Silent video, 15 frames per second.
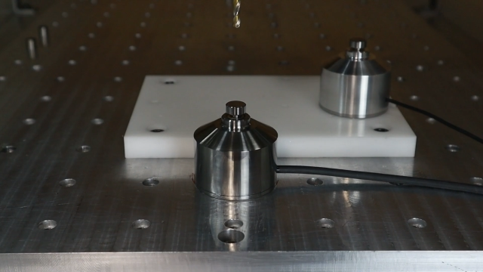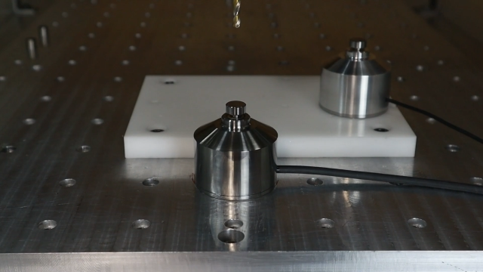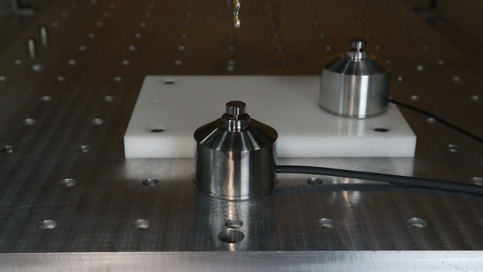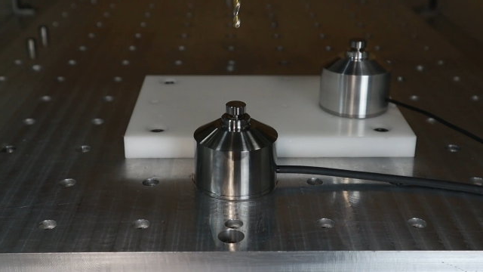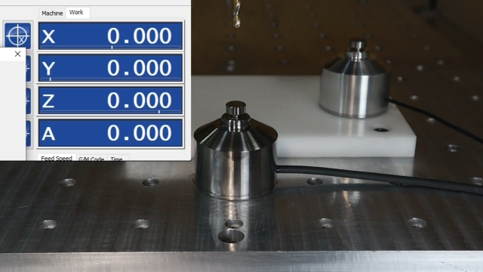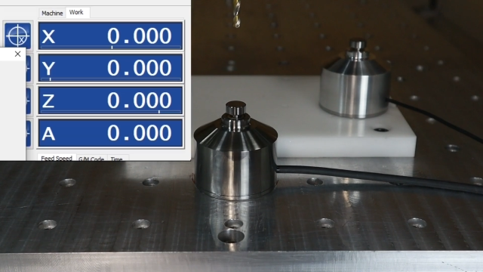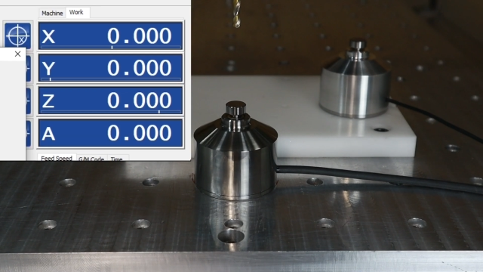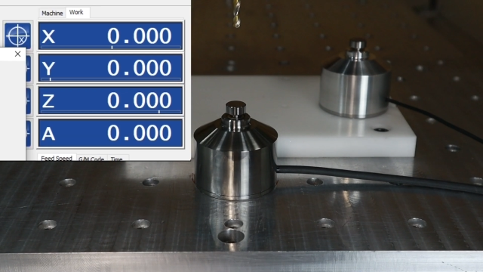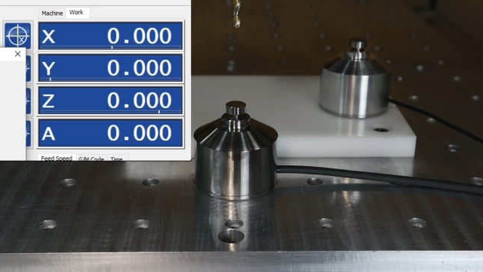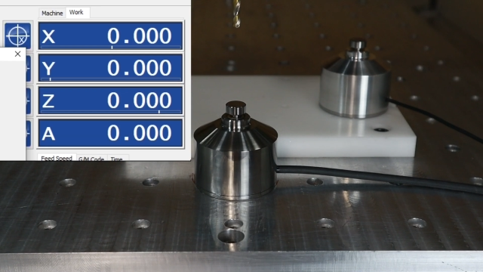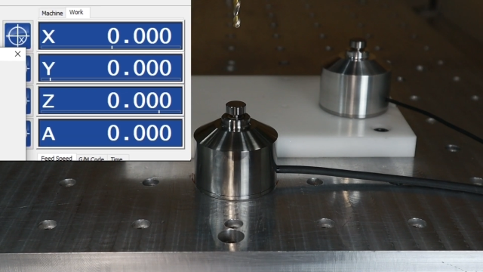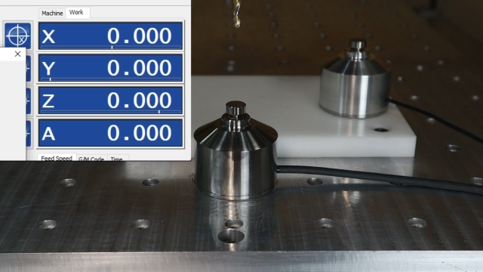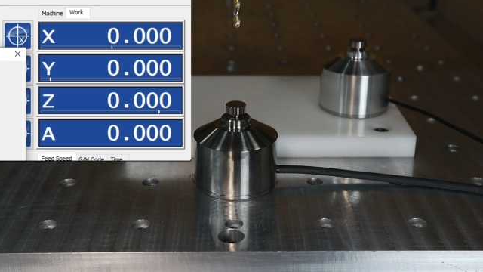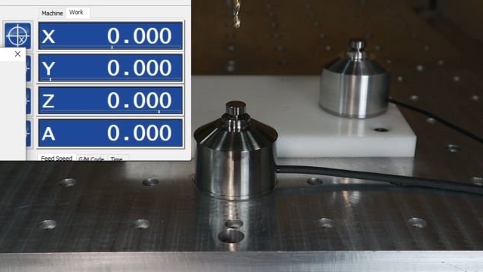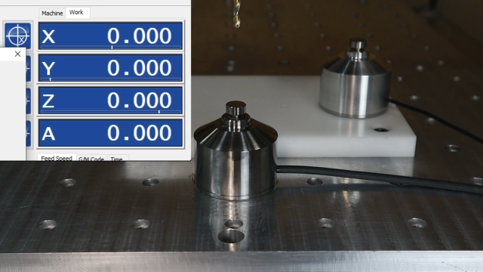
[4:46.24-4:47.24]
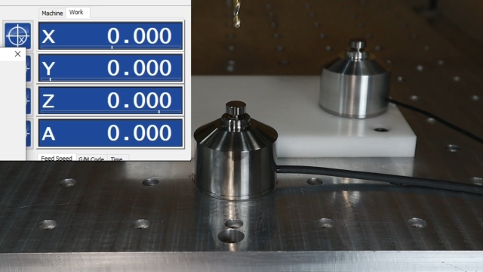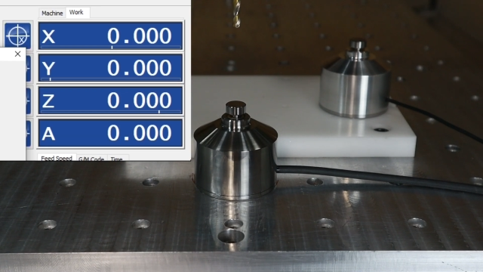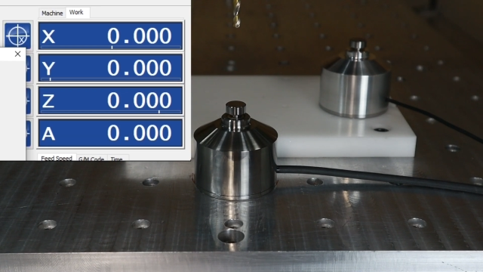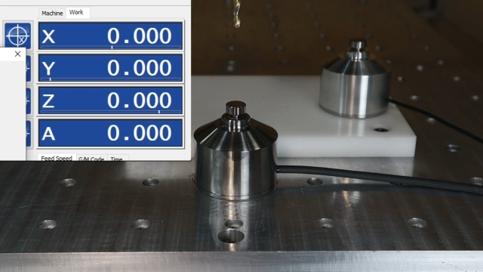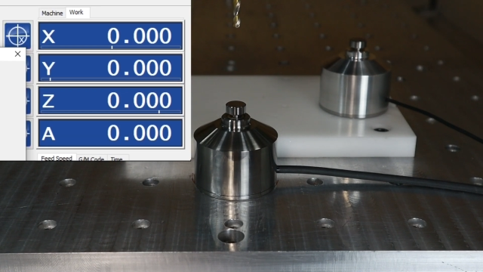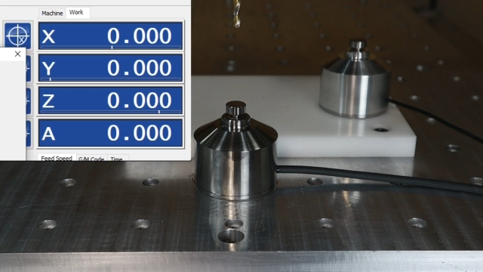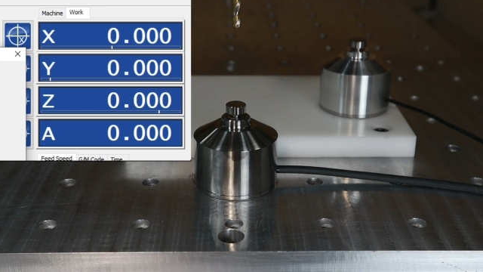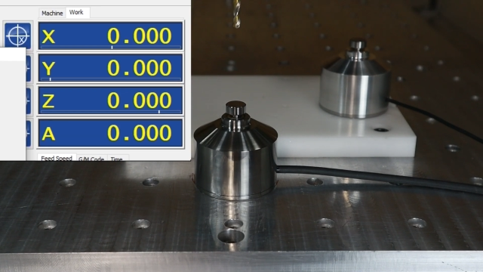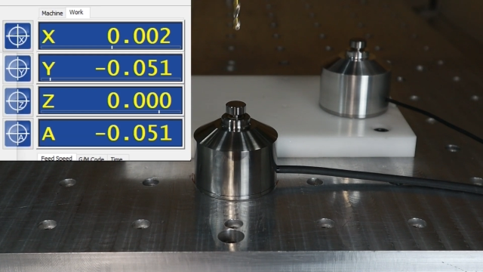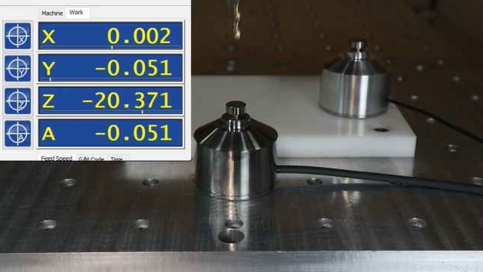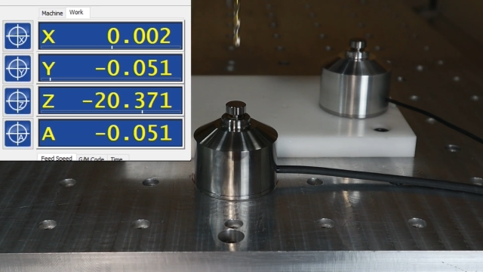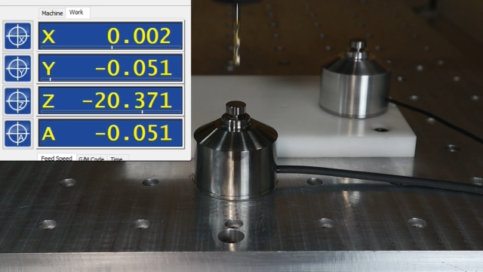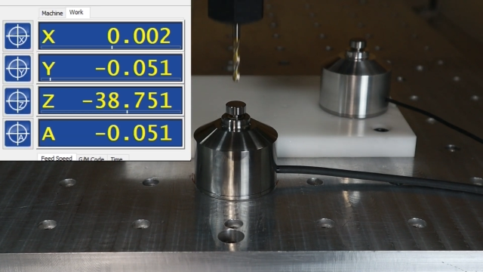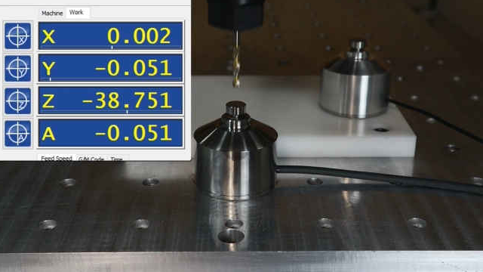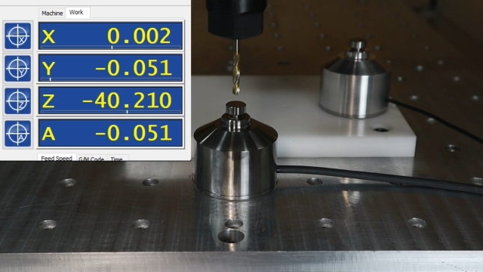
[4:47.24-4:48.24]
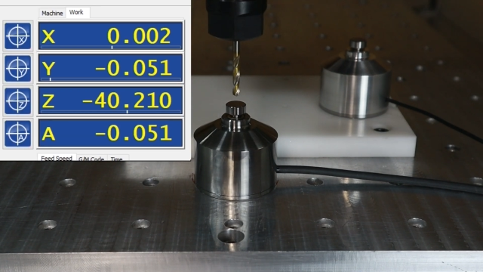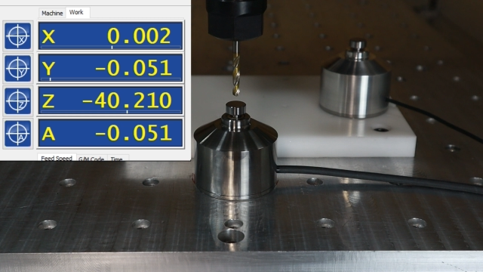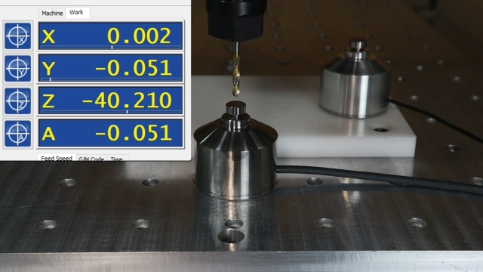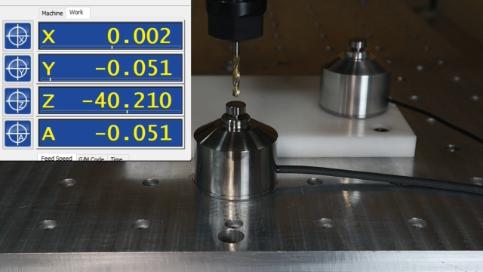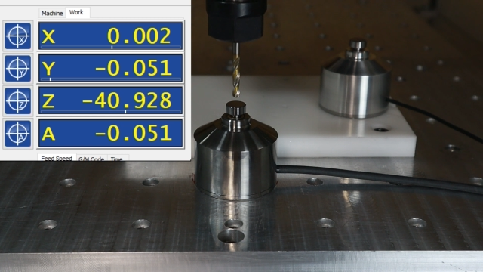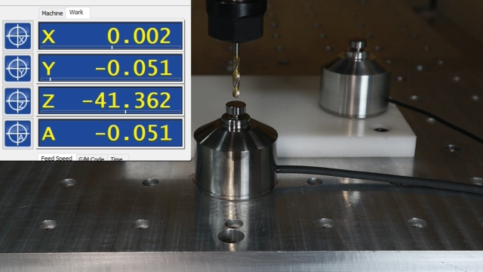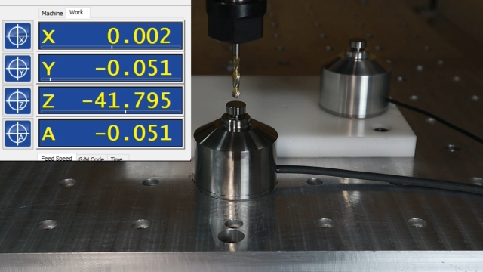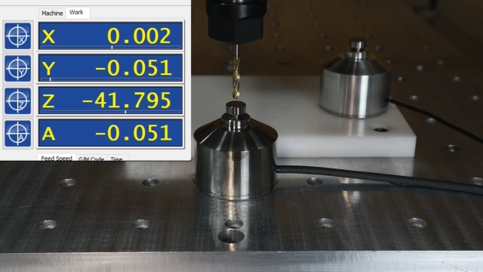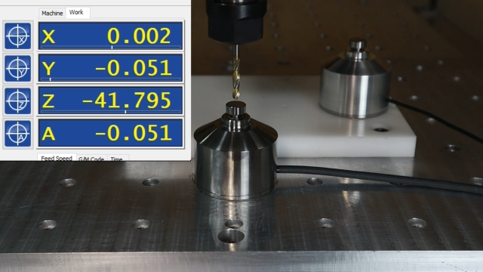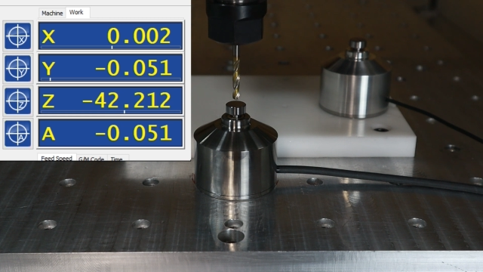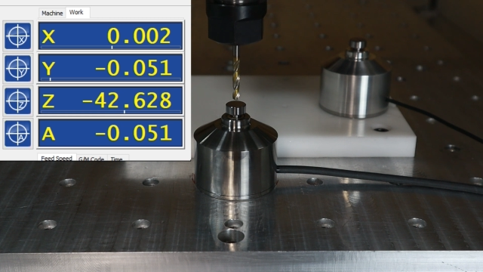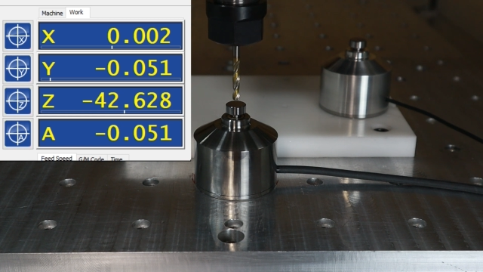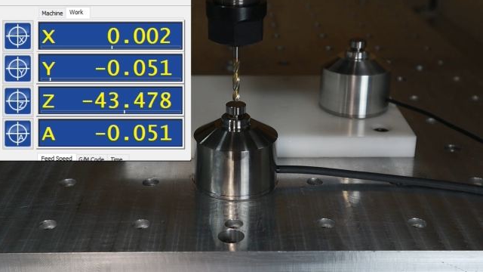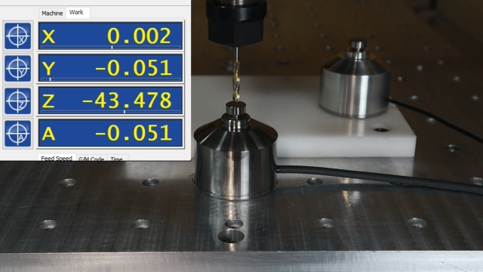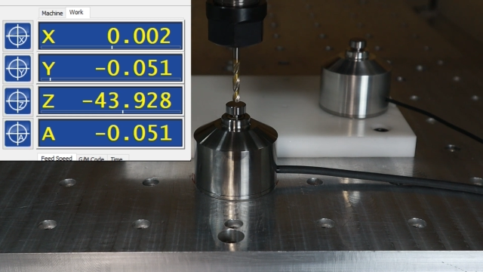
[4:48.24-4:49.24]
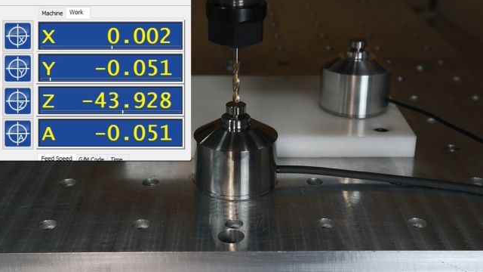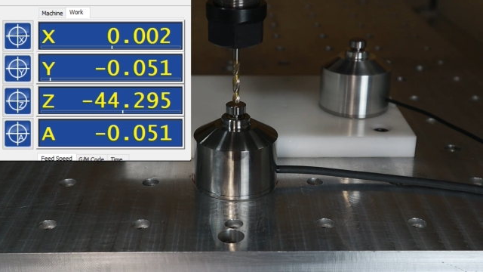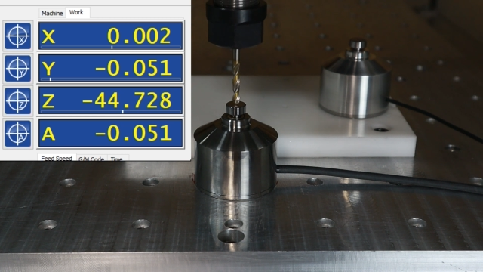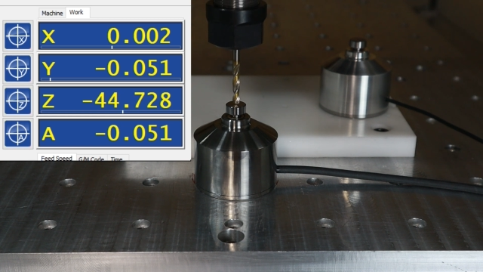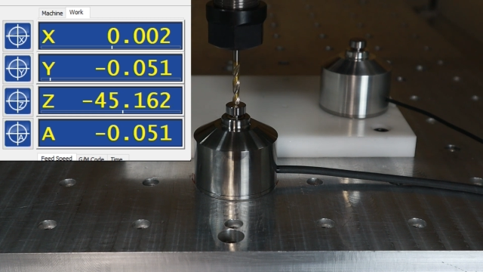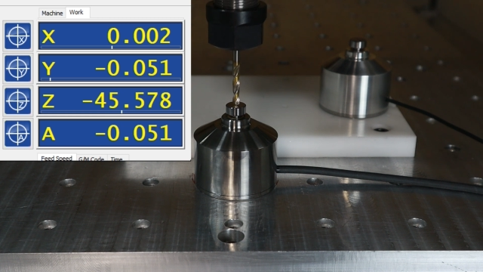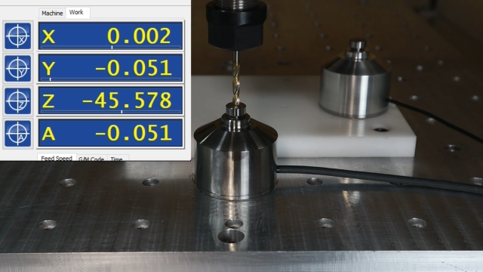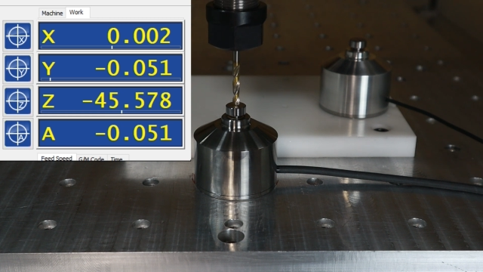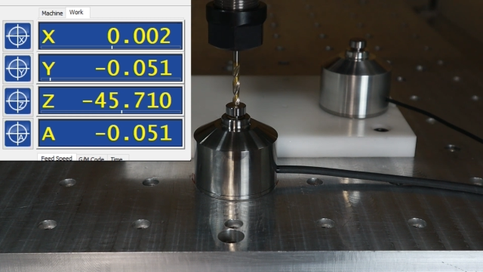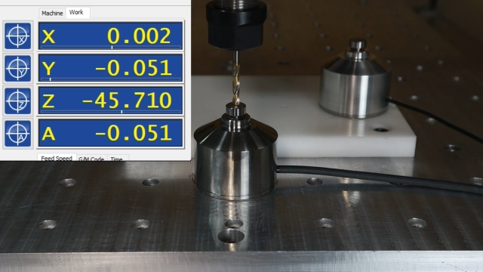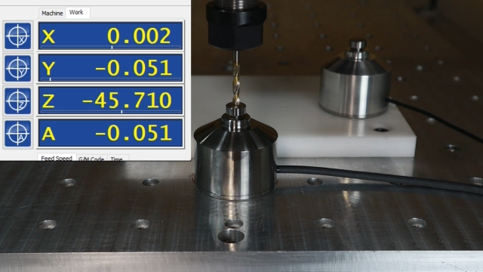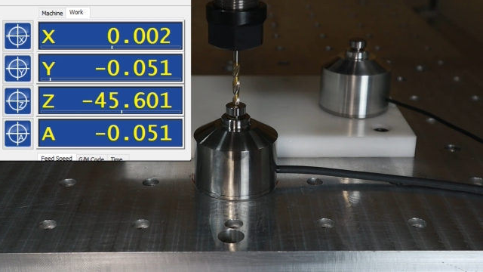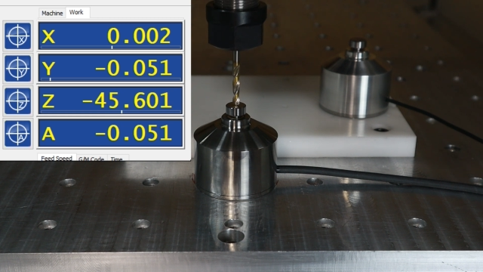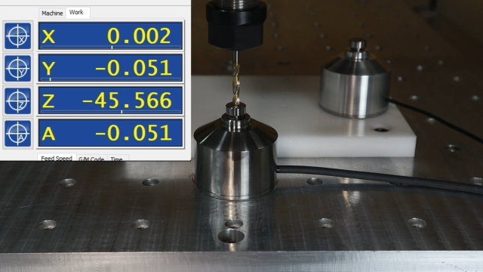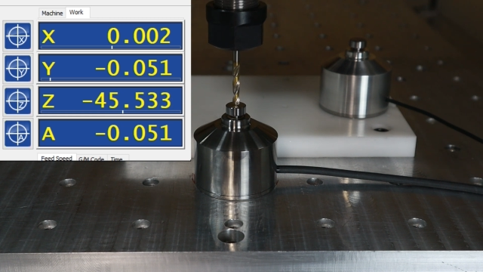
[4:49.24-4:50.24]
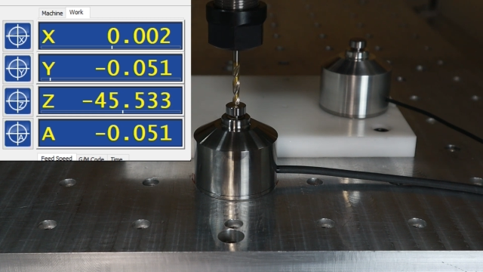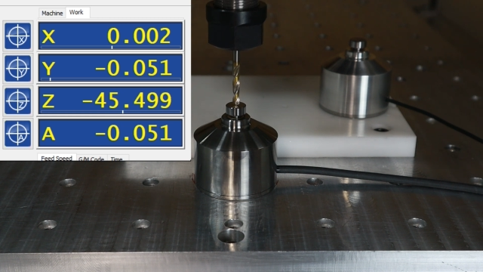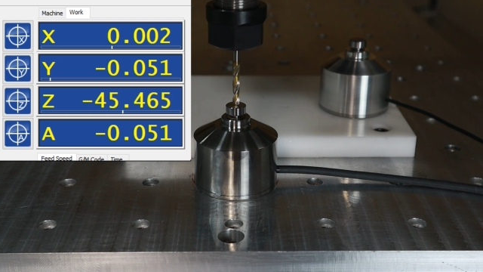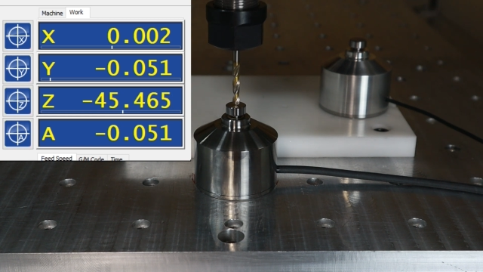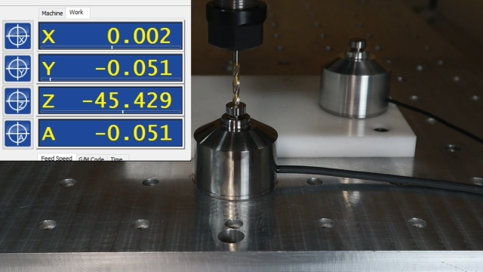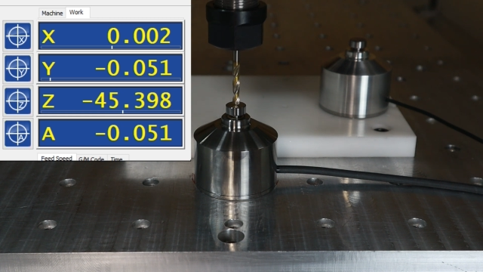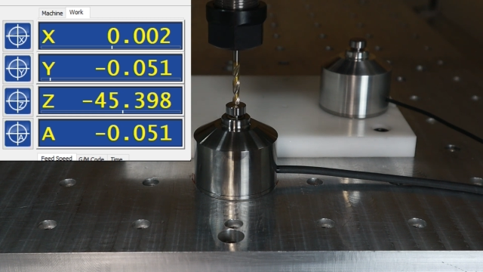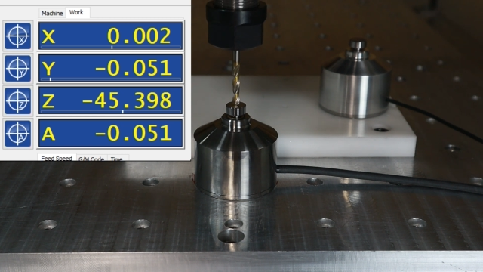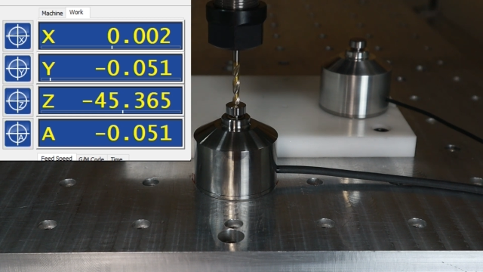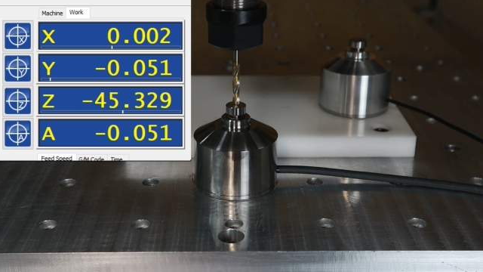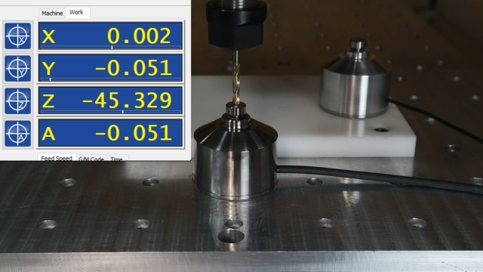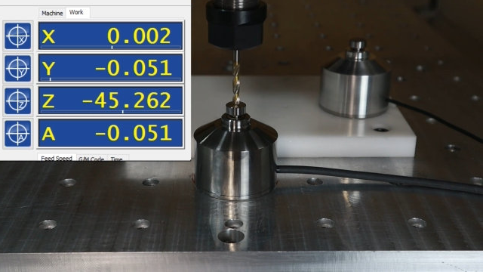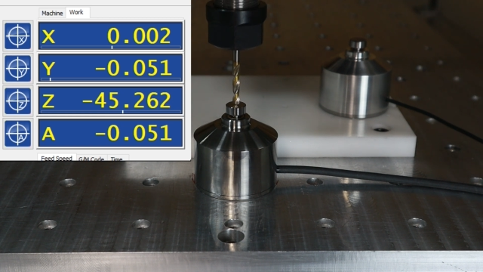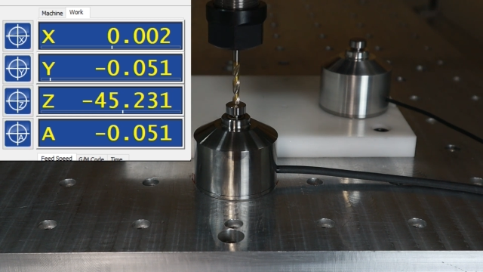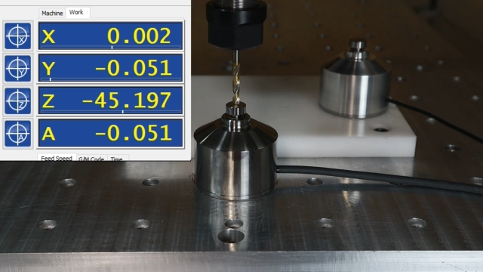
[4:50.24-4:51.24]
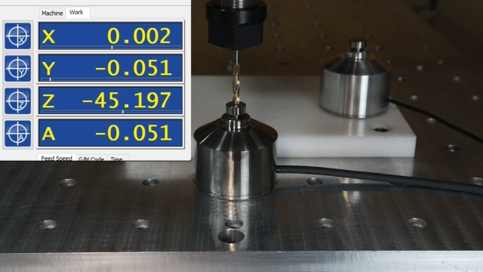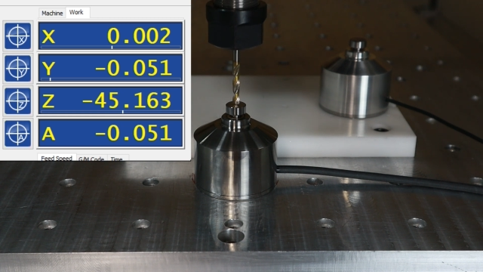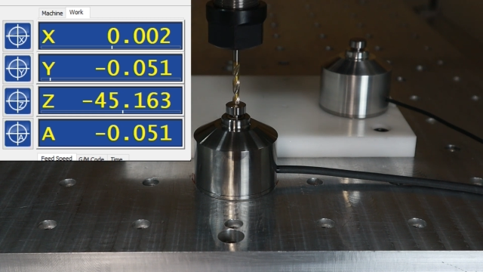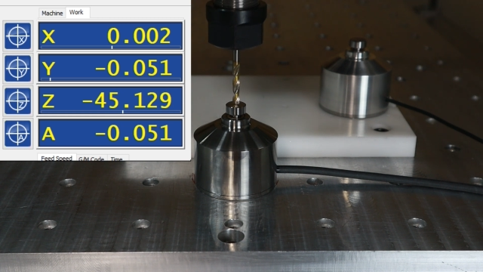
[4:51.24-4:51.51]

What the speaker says: [unreadable: no face in view]